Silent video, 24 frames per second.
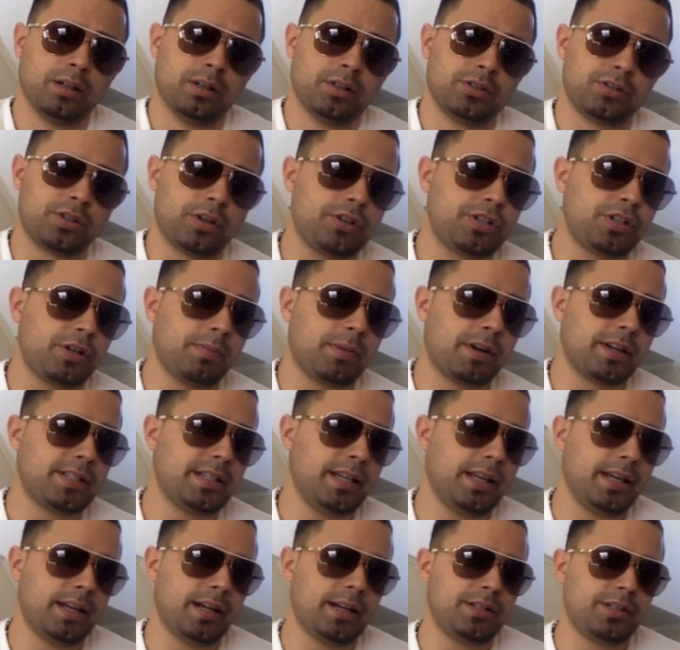Sergio
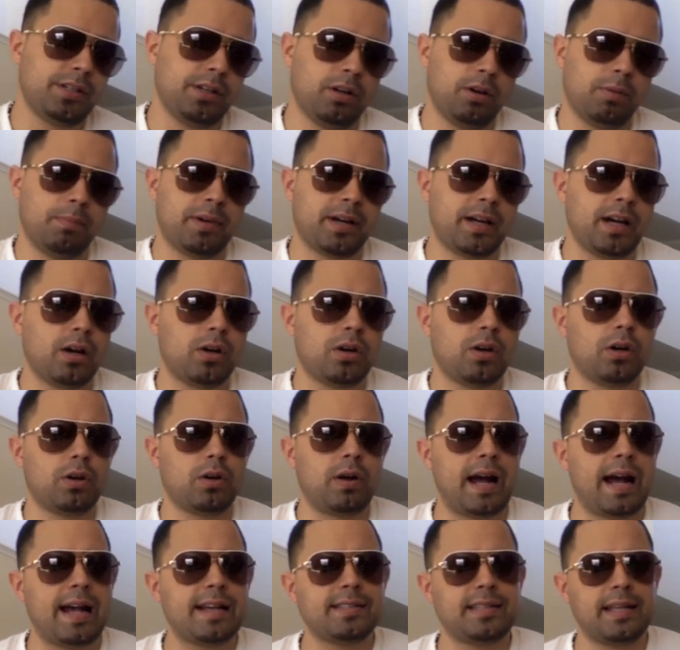Martinez, you know, Miguel
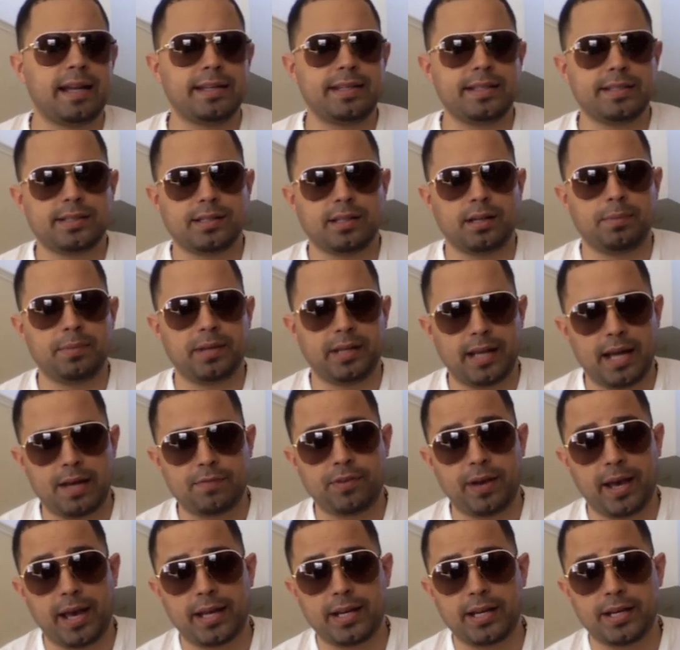Cotto has that
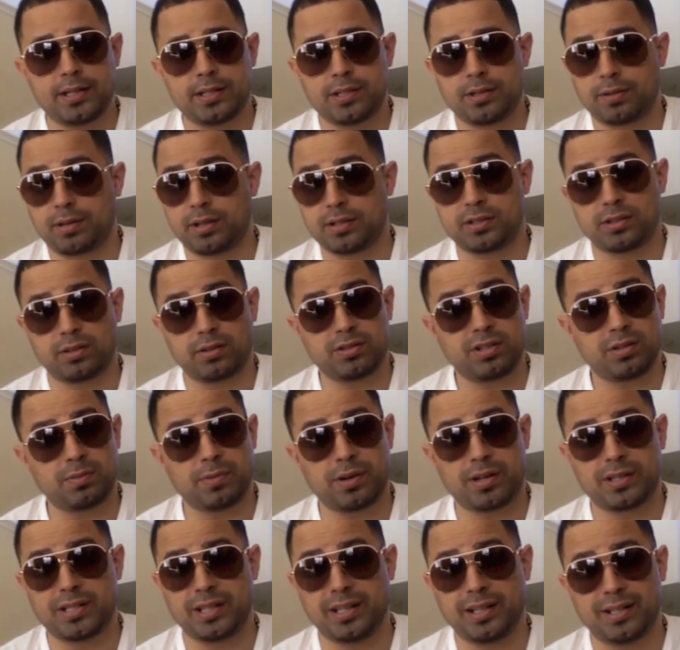advantage, because Sergio
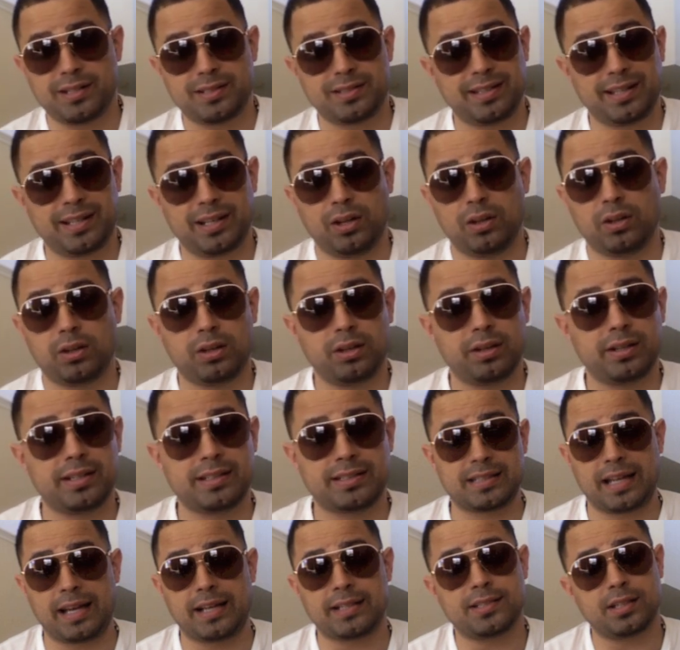Martinez didn't look good
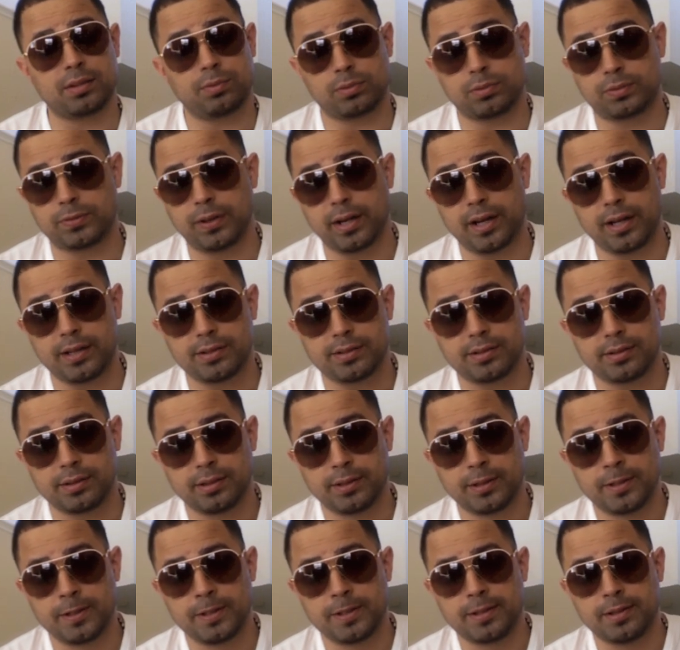last several fights.
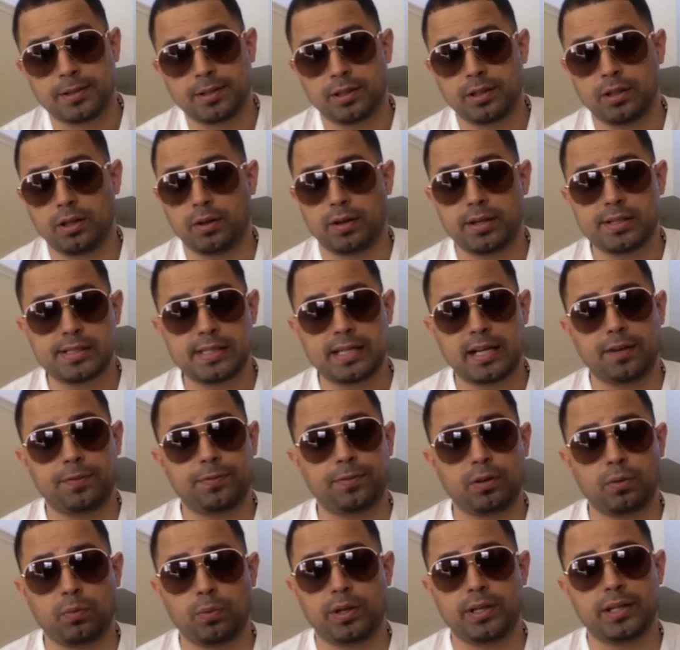You know, he's
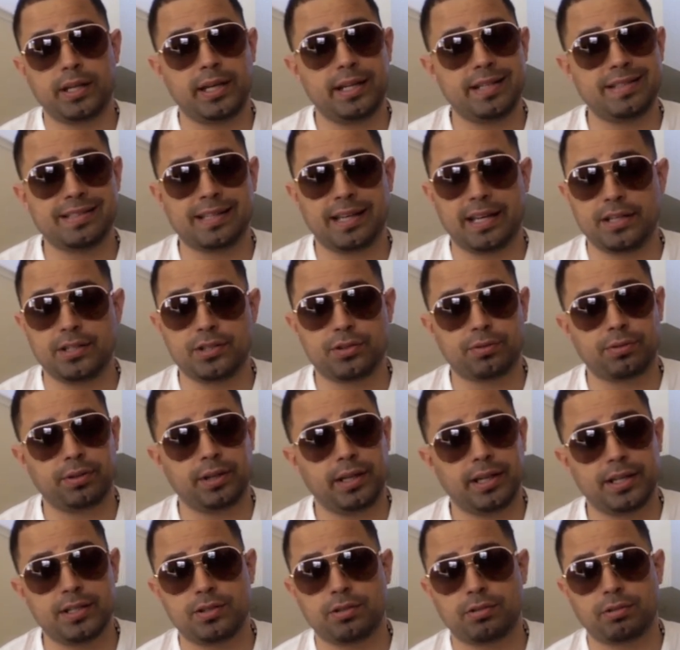definitely winded. He's
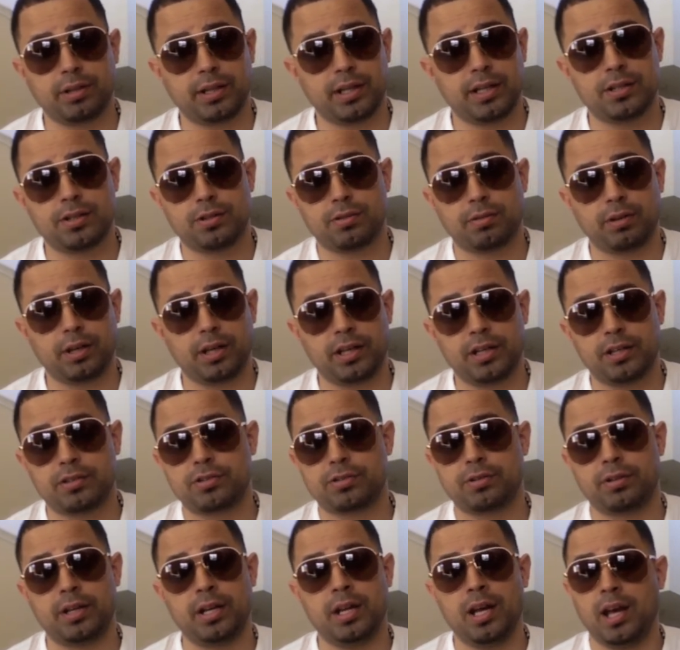injury. And
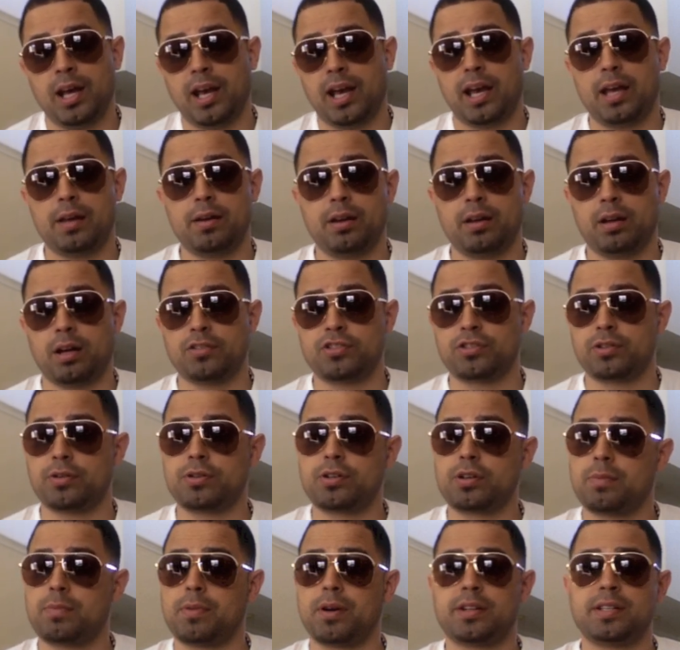
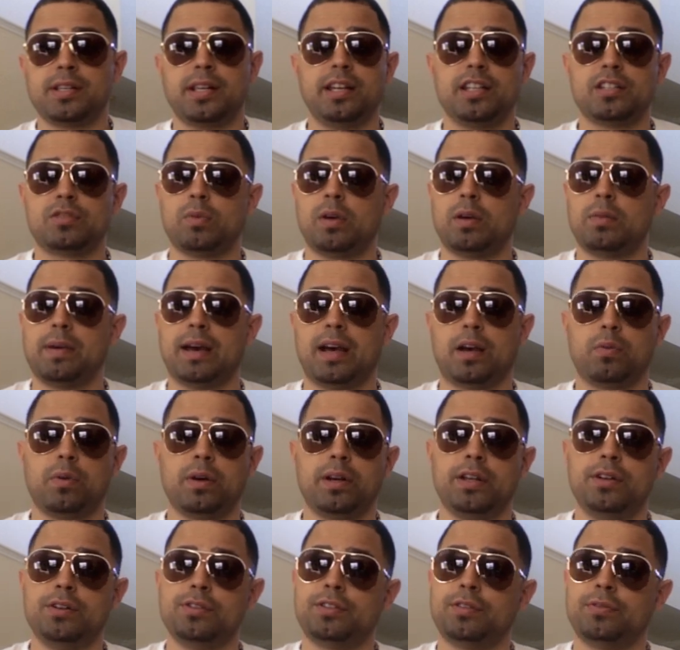Sergio Martinez, way back
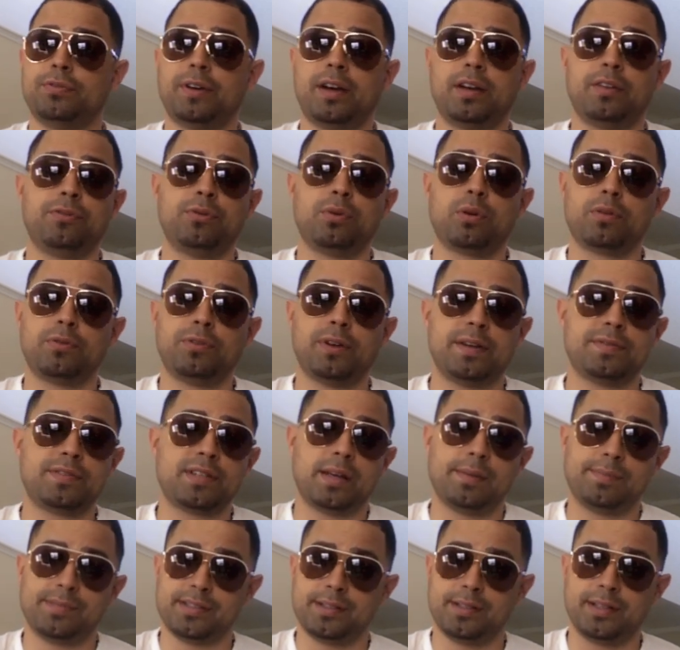when, he used to fight 4 or 5
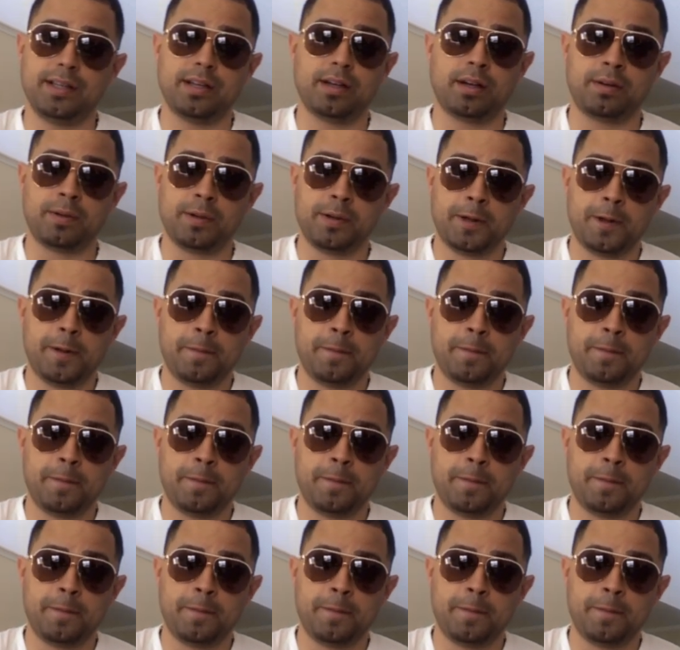times a year.